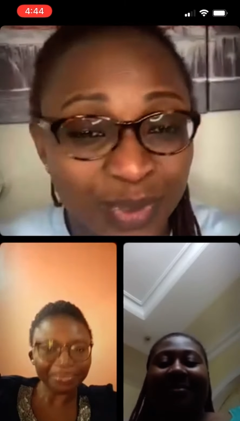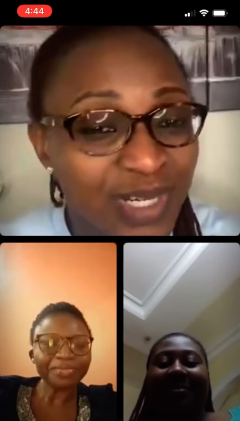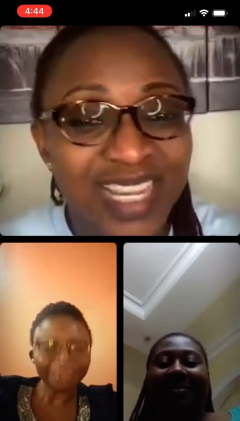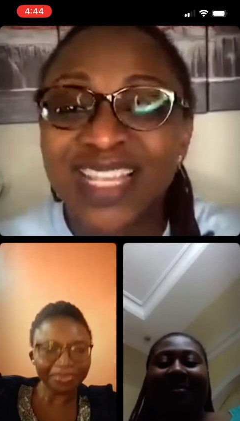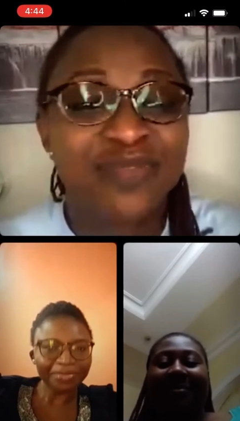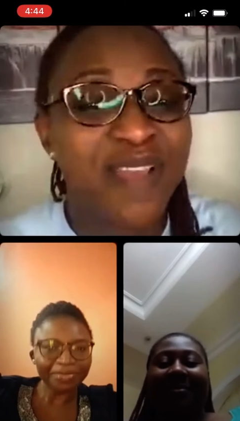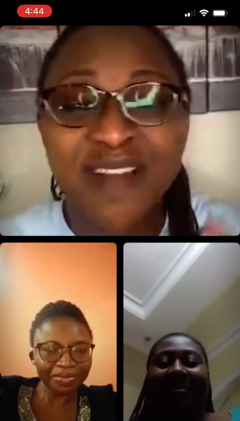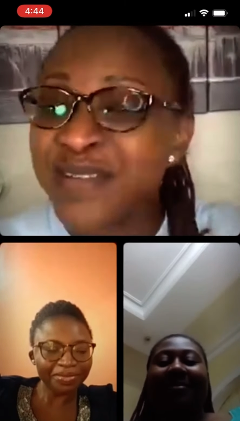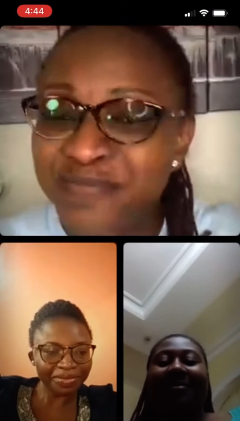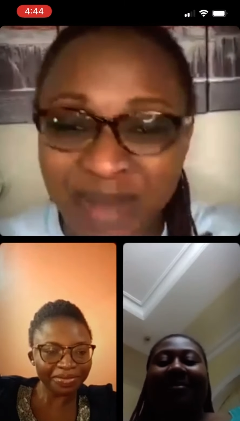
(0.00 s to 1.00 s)
Speaker 1: It's very
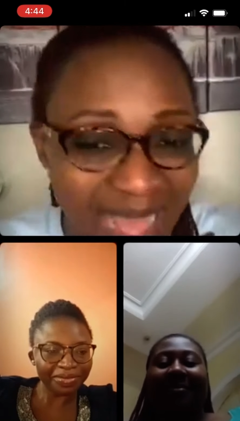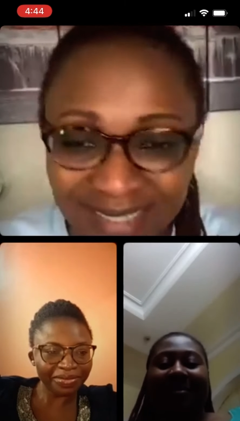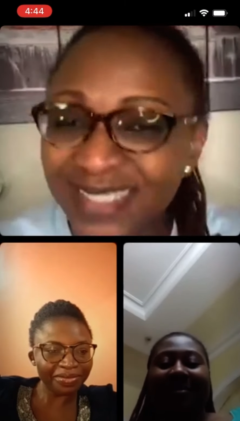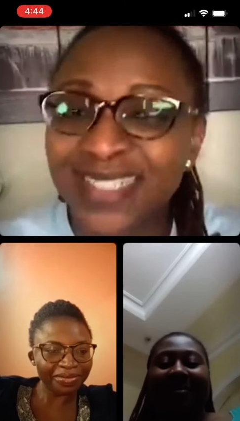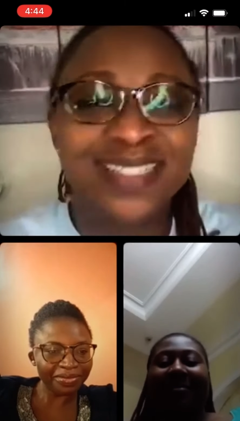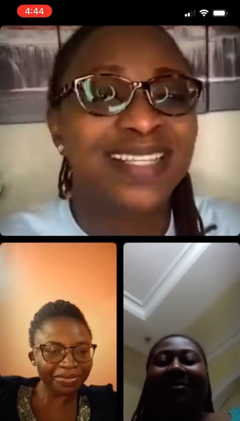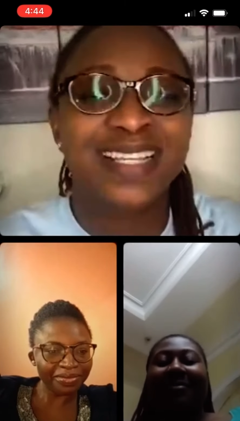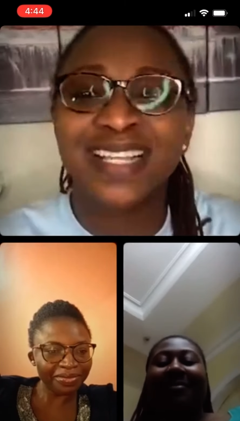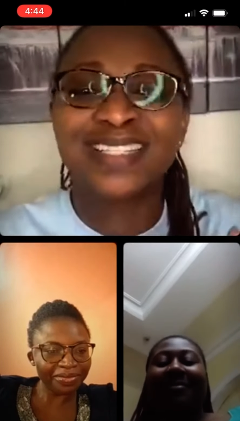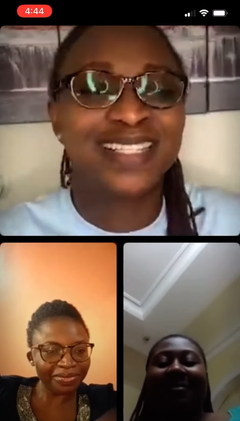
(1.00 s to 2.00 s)
bad. It's
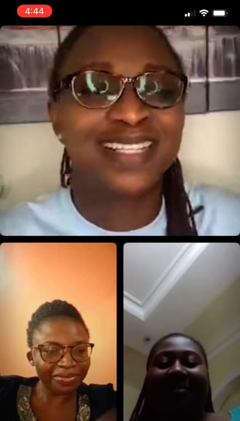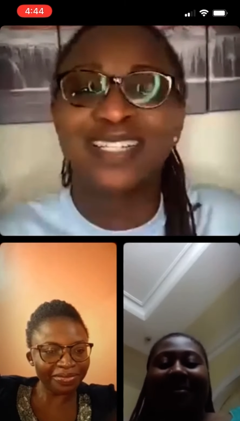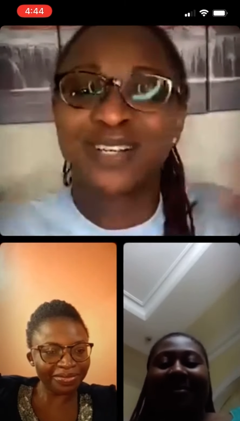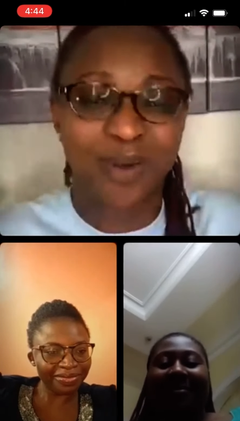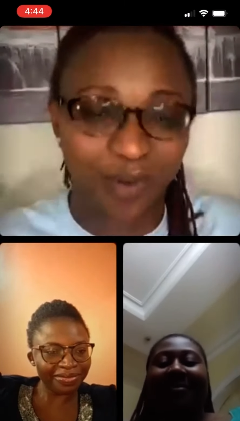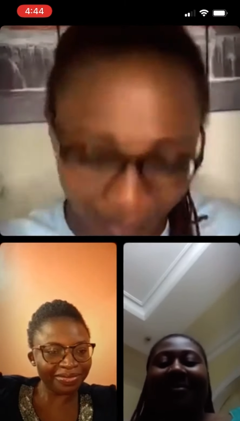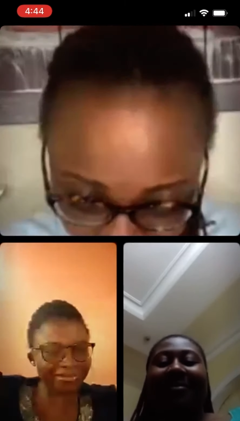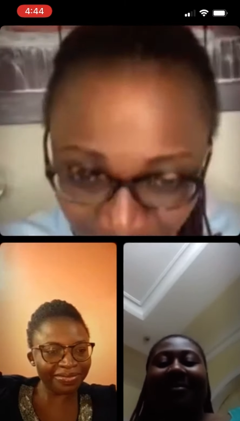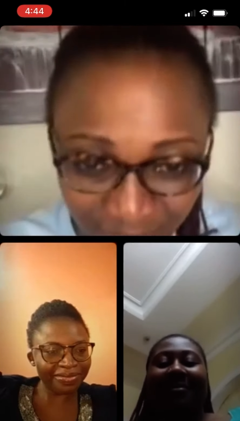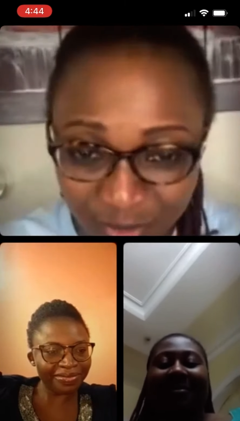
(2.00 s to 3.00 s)
it's illegal,
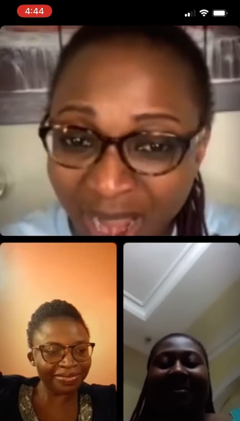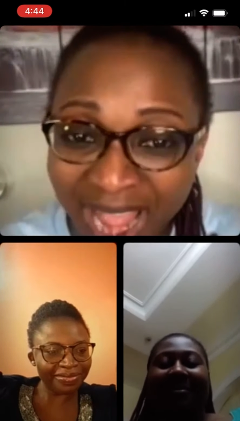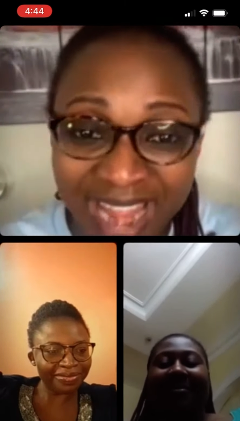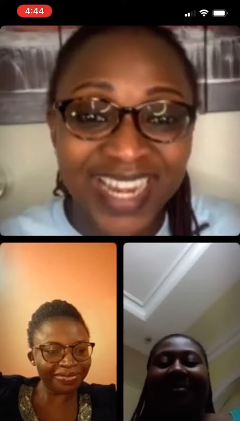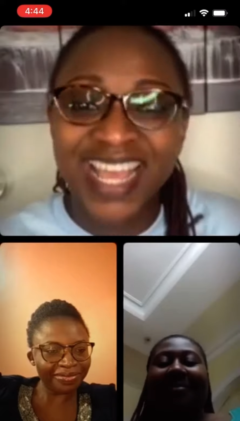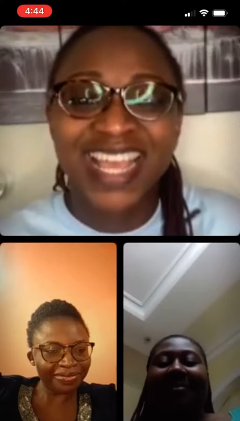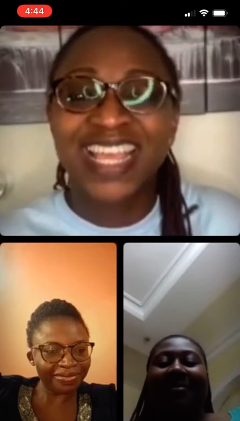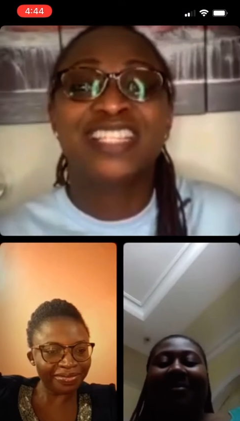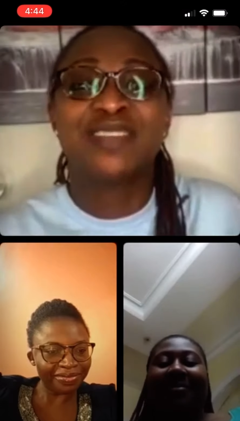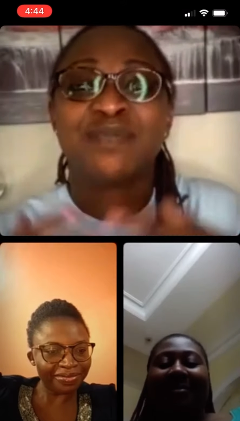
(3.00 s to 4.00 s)
right?
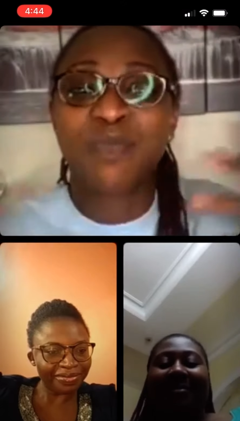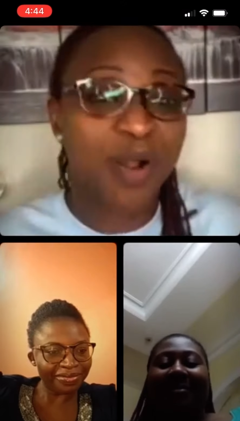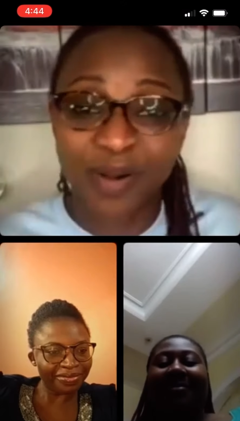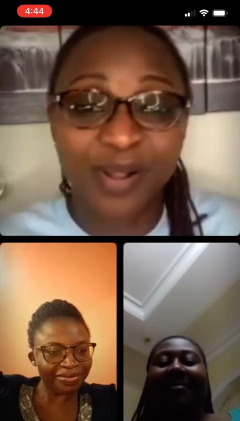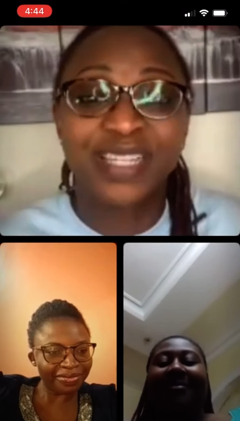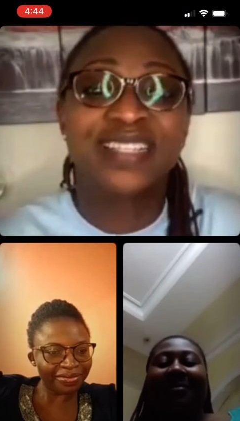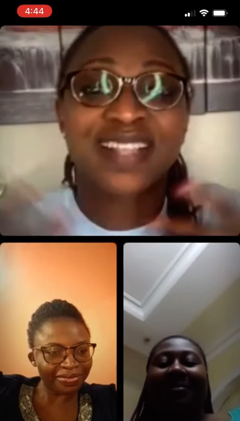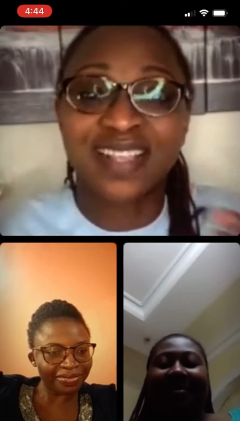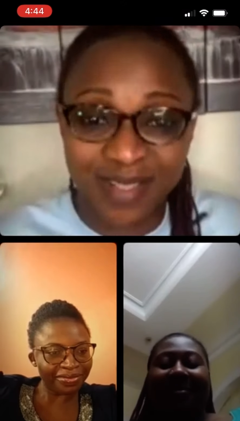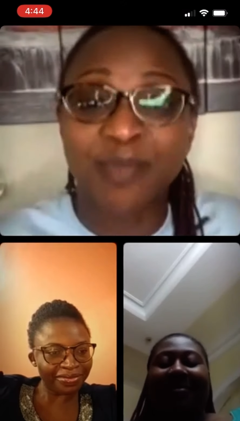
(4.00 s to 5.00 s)
It's immoral. It's not
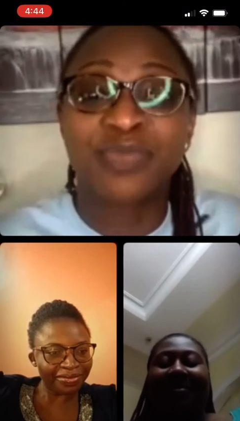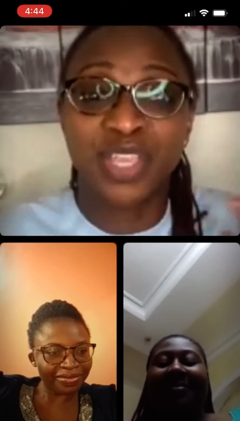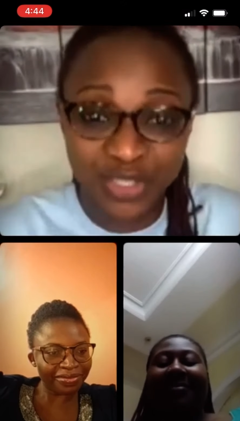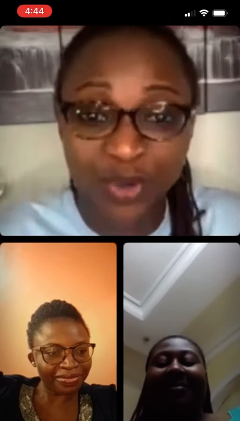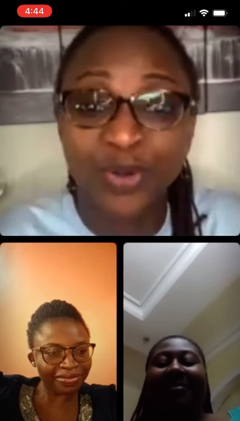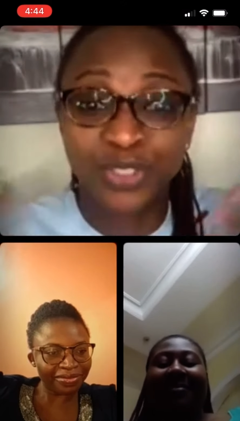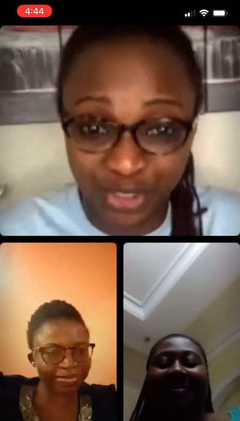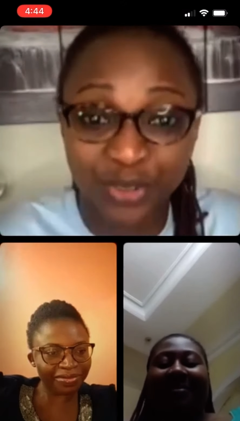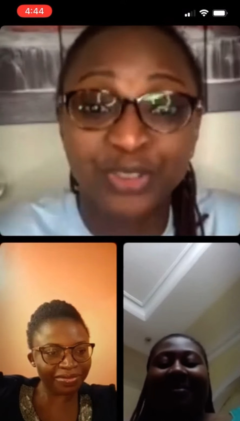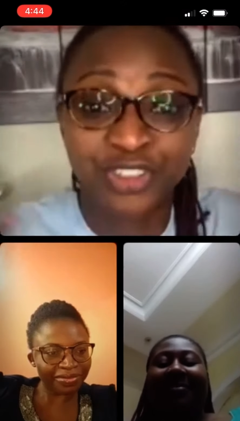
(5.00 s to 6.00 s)
something you
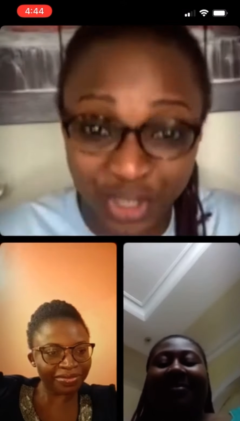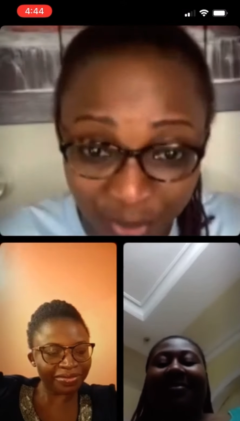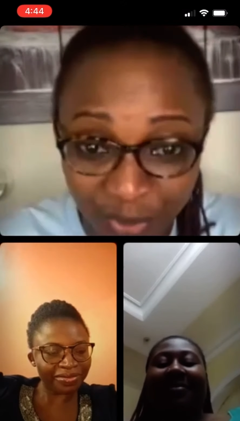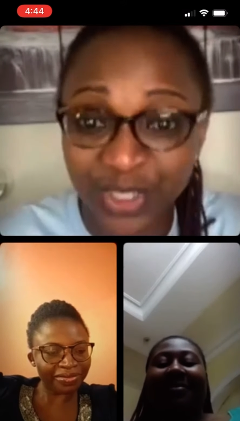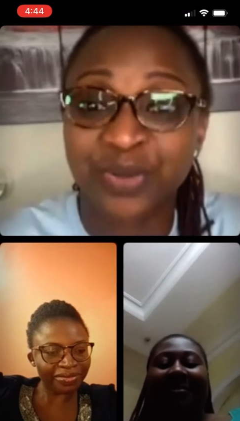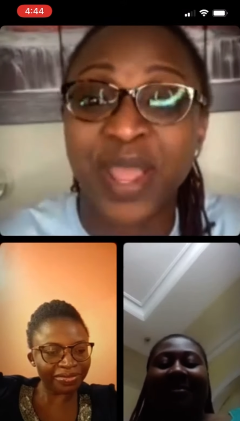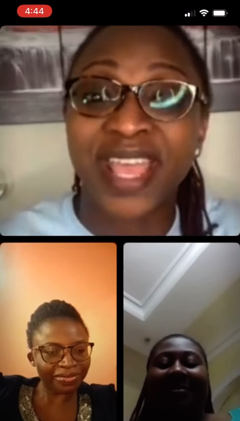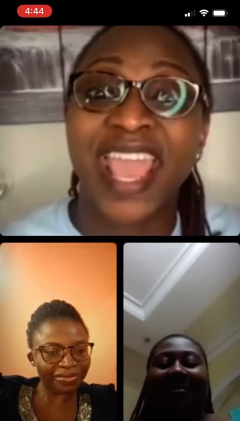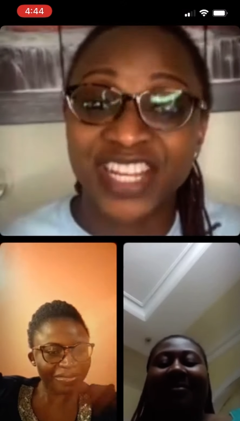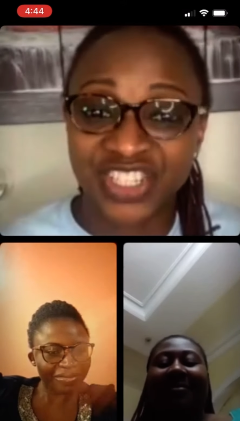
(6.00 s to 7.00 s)
should do. You should
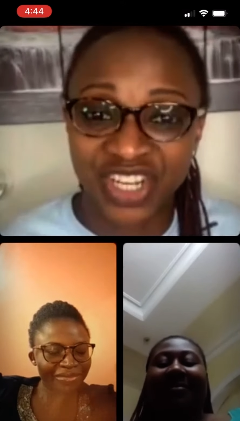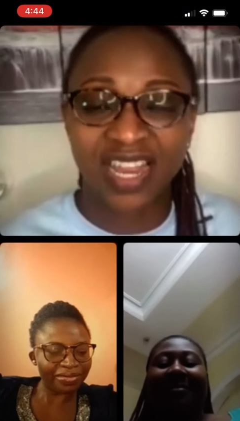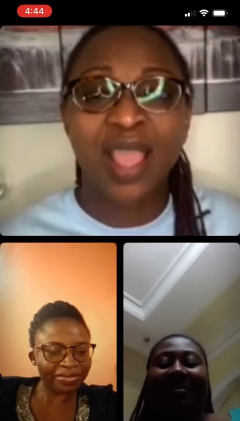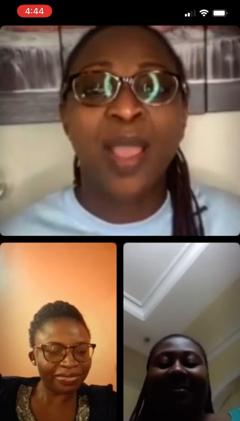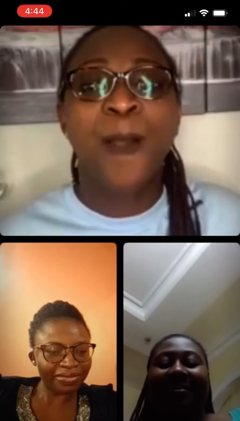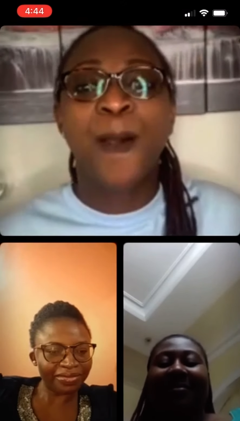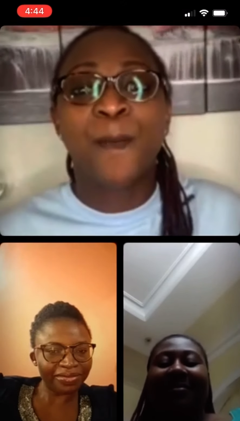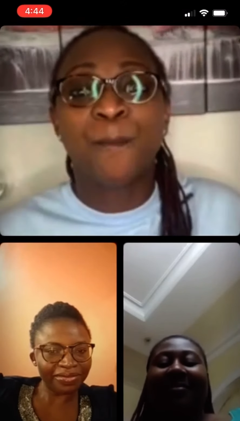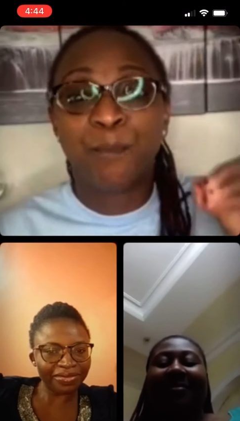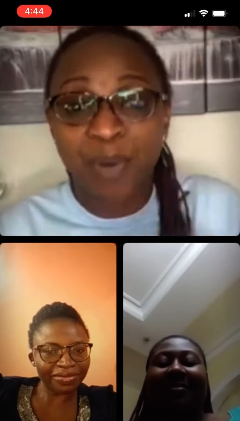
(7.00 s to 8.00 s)
engage in.
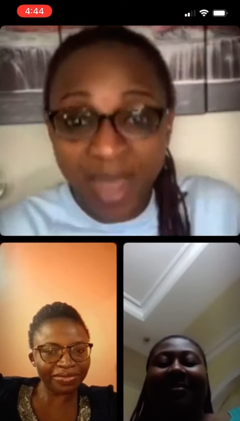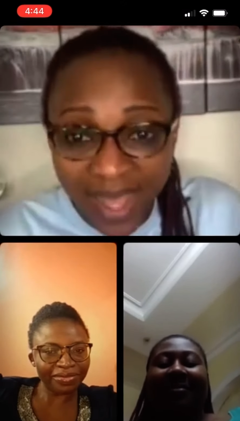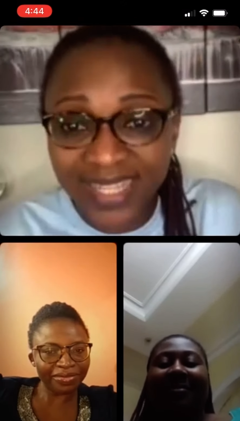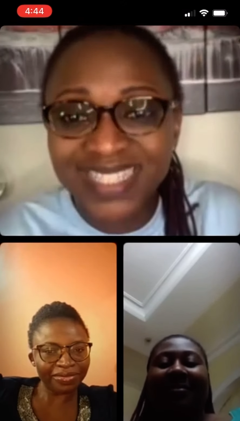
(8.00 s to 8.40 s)
But